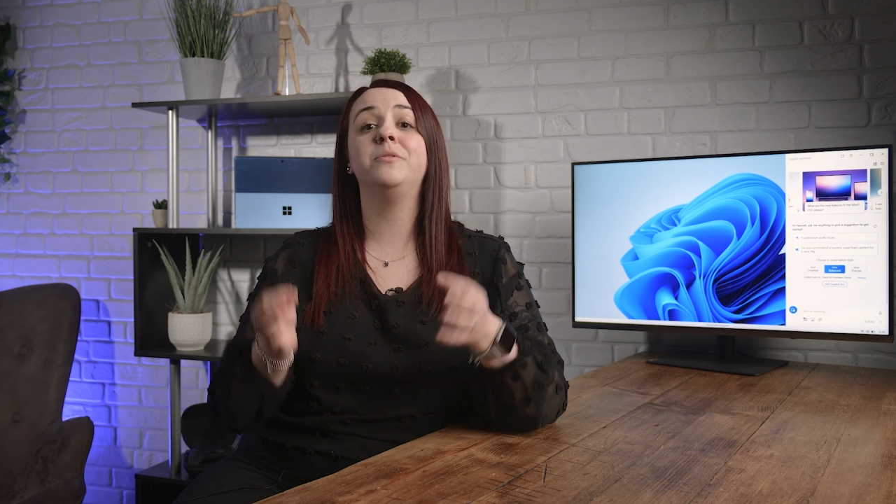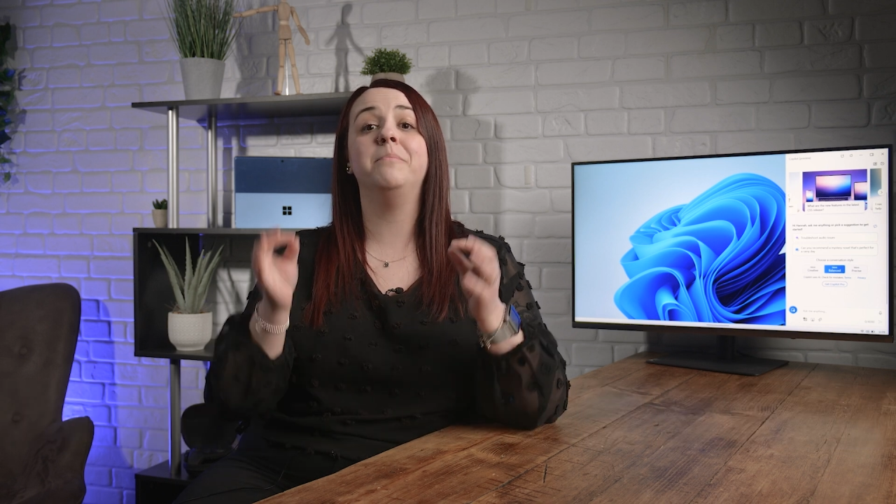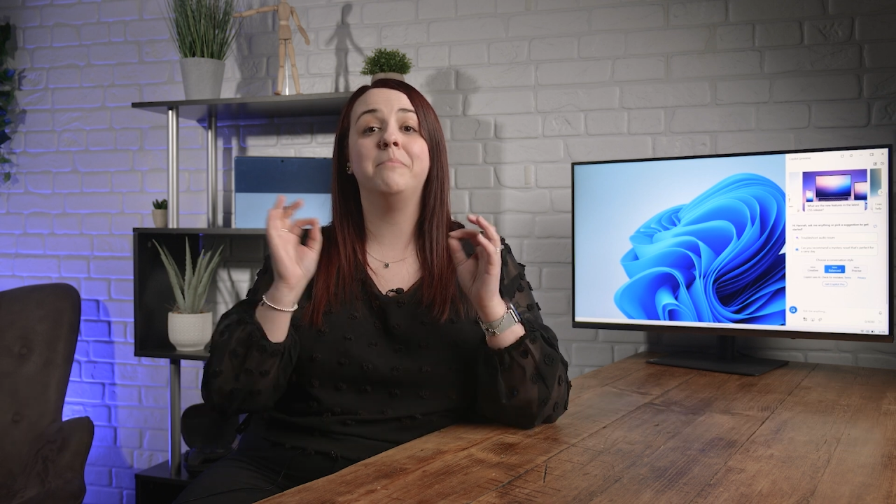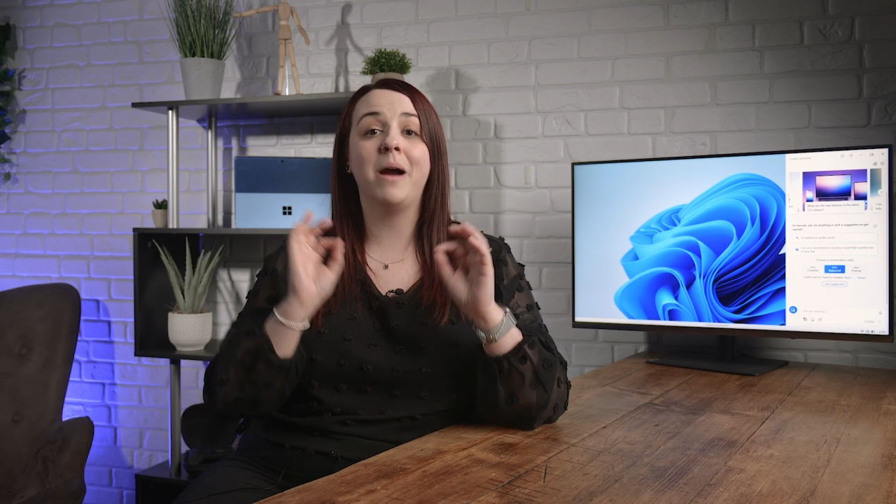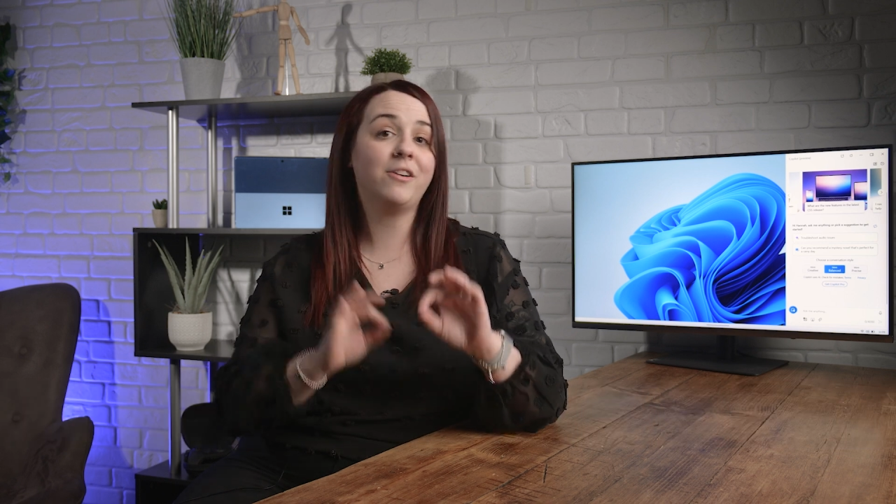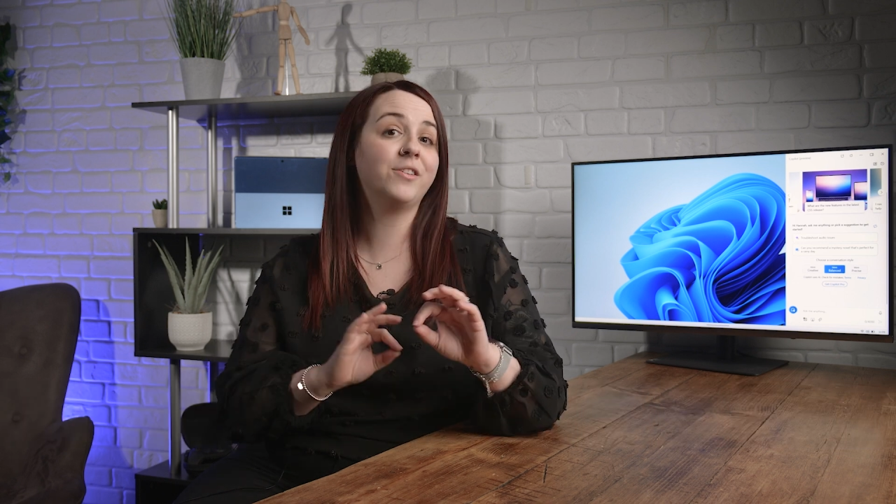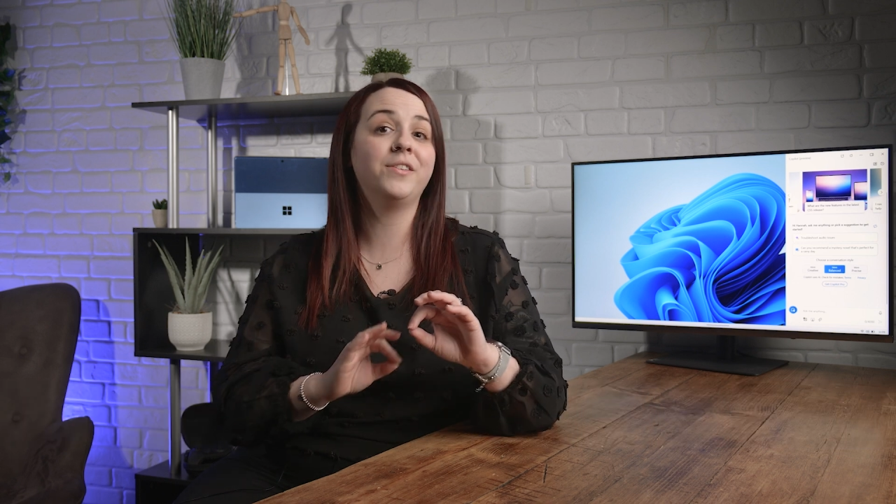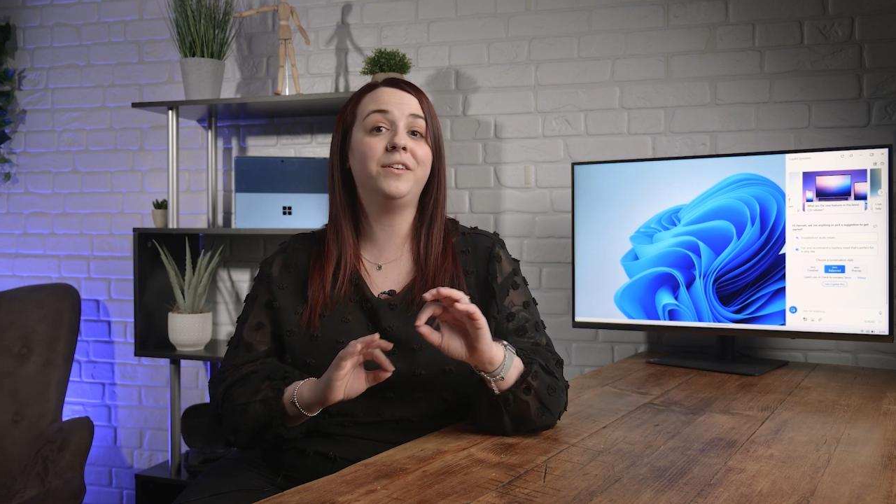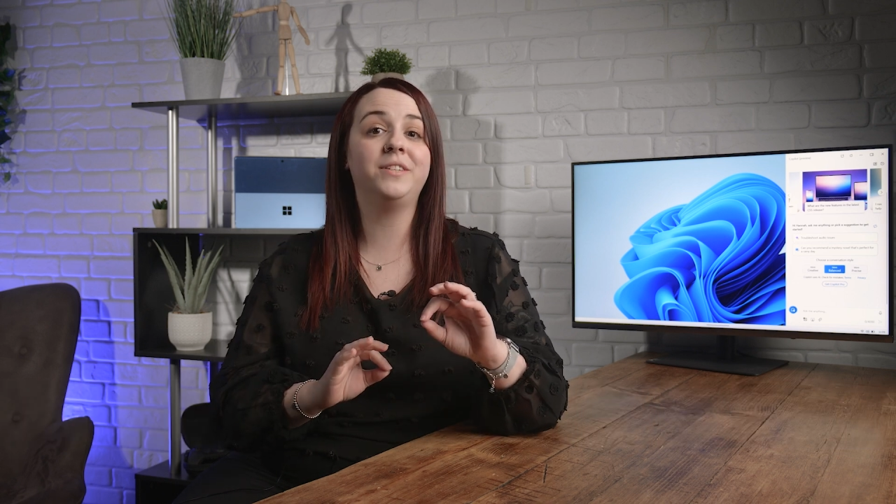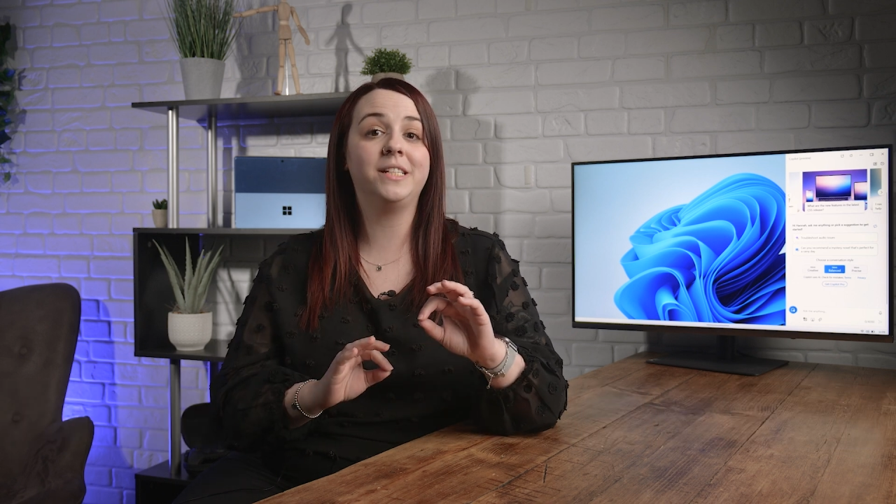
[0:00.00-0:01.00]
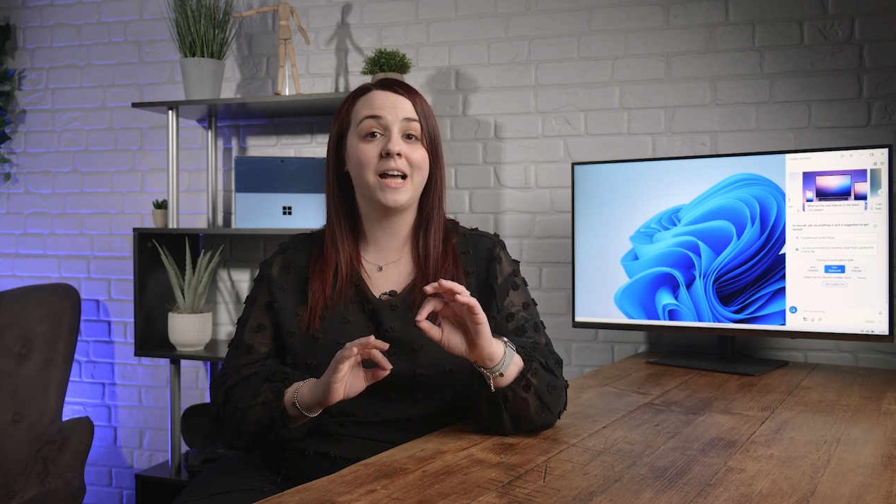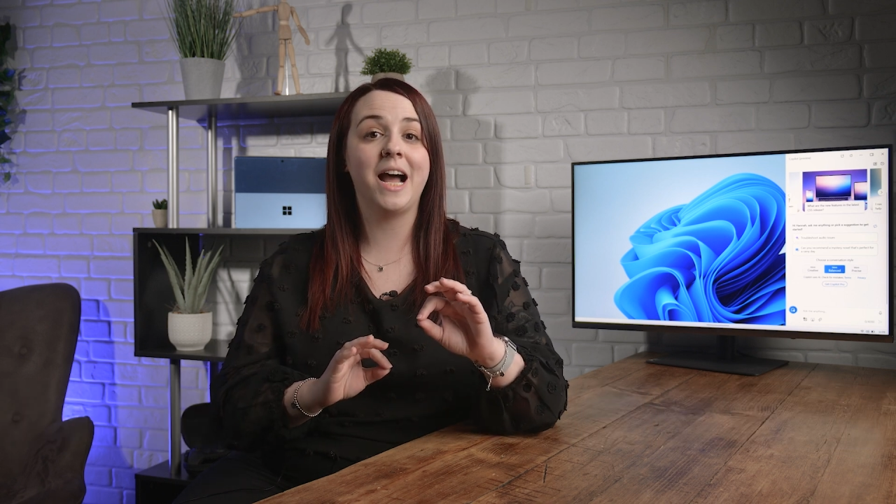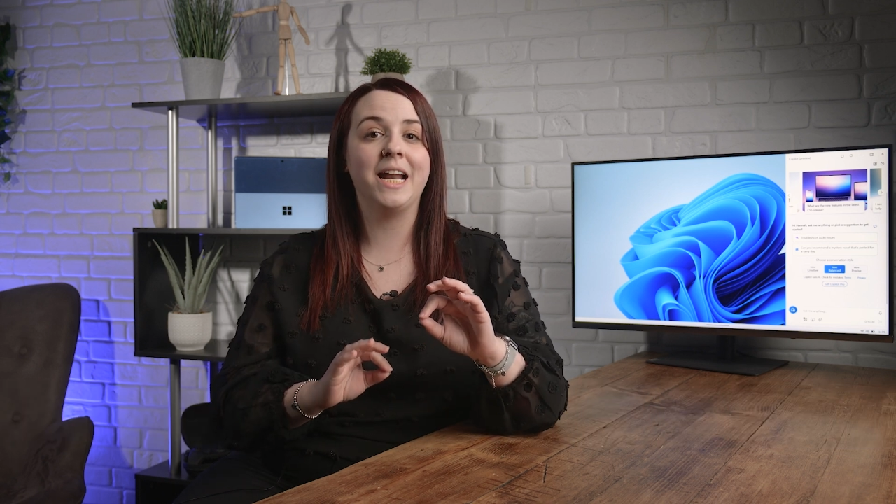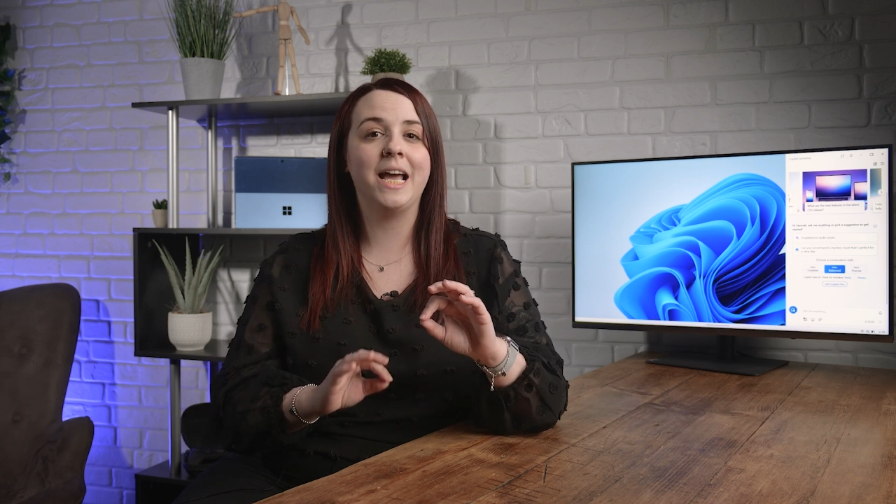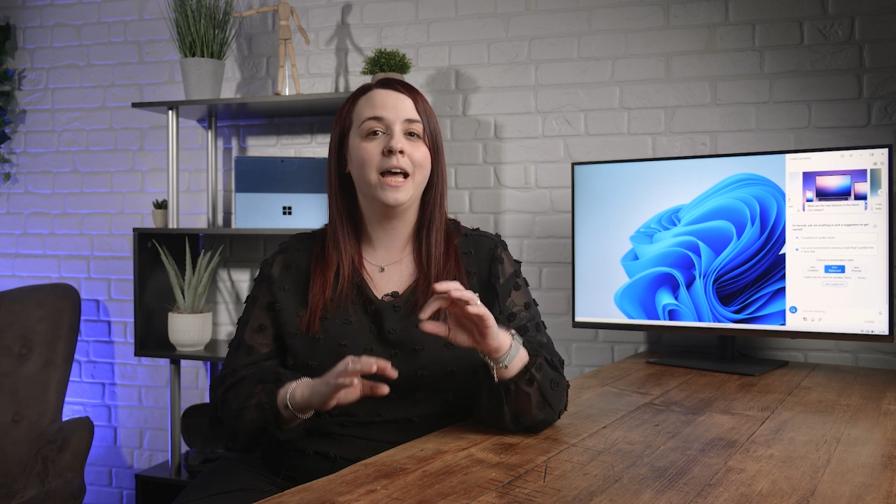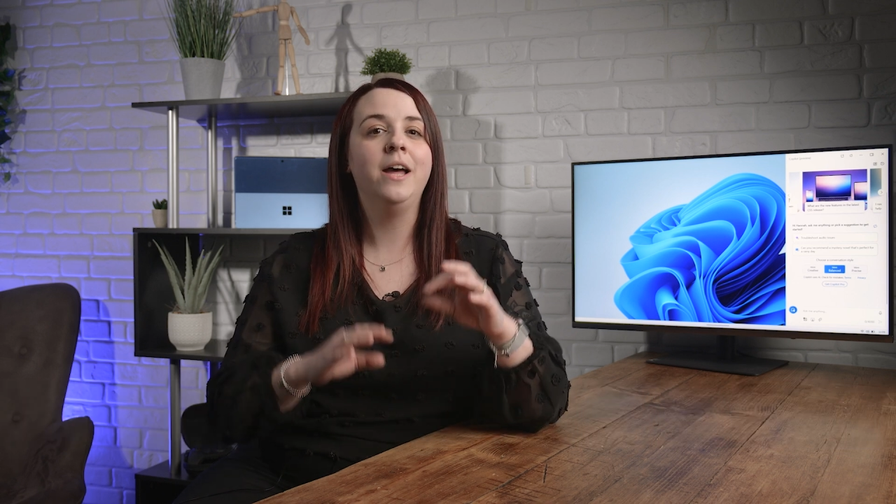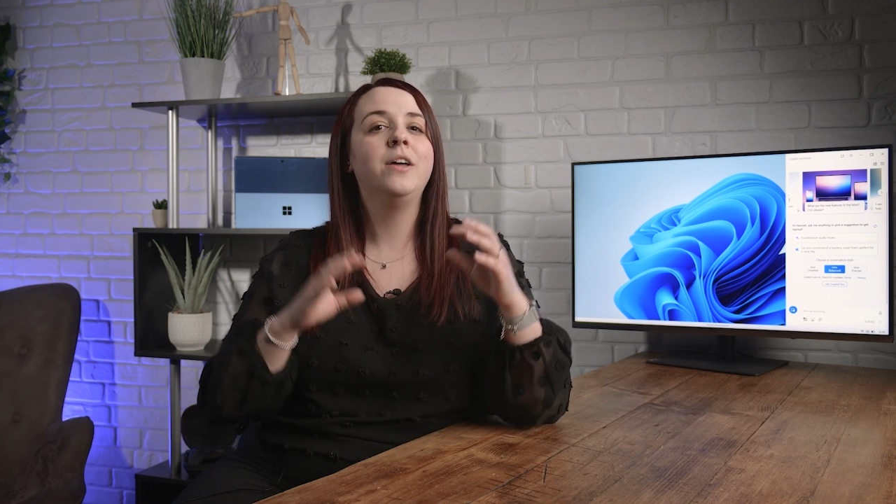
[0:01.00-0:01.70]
Microsoft Designer,